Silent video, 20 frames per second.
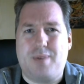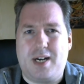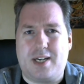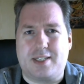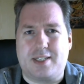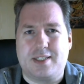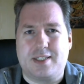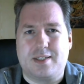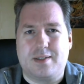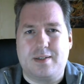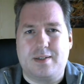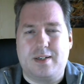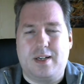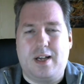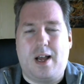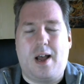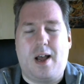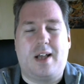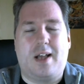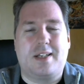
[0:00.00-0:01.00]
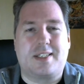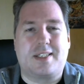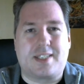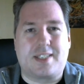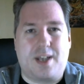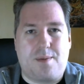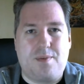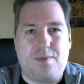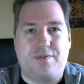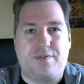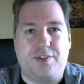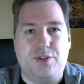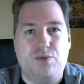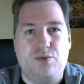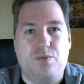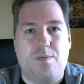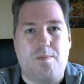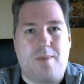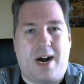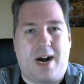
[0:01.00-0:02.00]
But some of
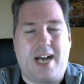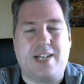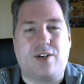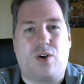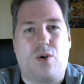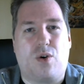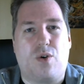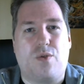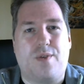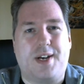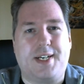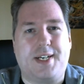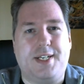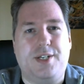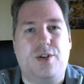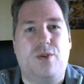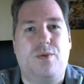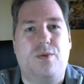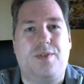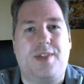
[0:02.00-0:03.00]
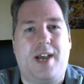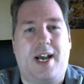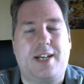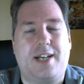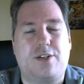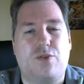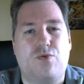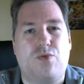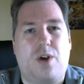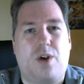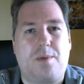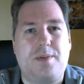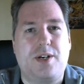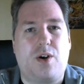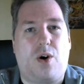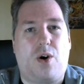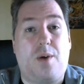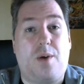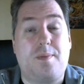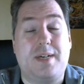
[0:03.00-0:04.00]
you might already know that
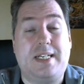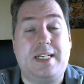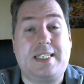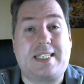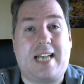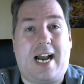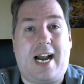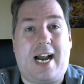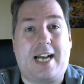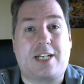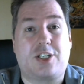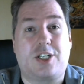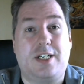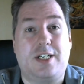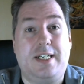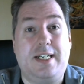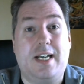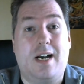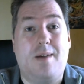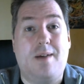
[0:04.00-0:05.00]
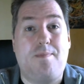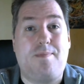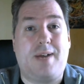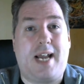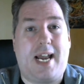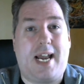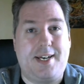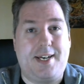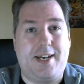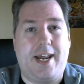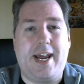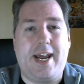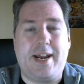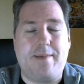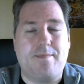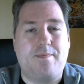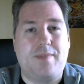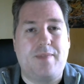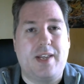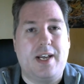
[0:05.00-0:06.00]
Robin Hobb is actually a pen
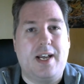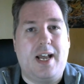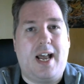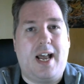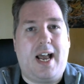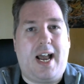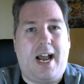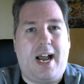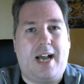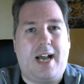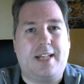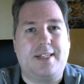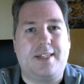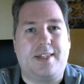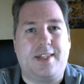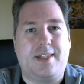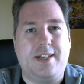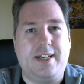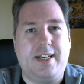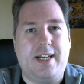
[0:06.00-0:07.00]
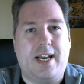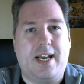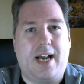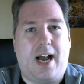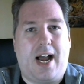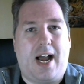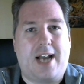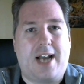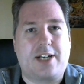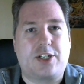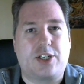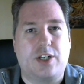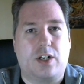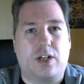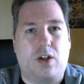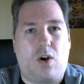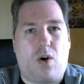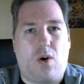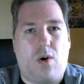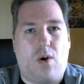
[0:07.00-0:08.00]
name, and the
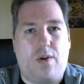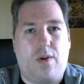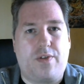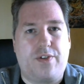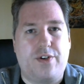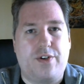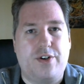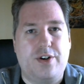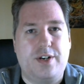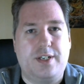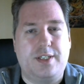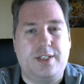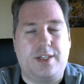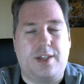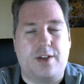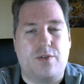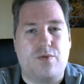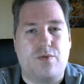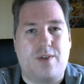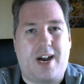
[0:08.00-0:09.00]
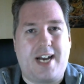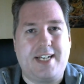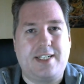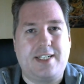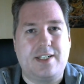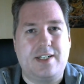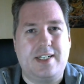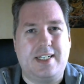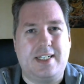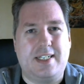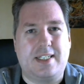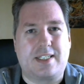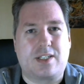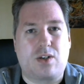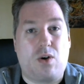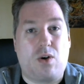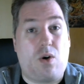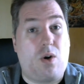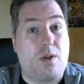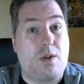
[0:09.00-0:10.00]
actual author, the writer, is
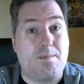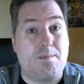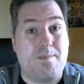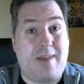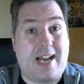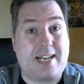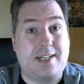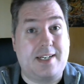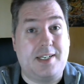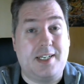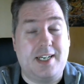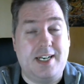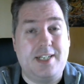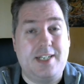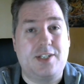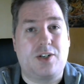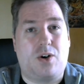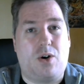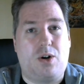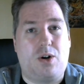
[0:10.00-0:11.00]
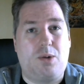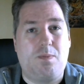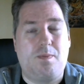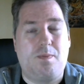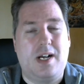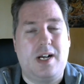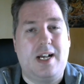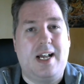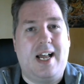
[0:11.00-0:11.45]
called Megan Lindholm.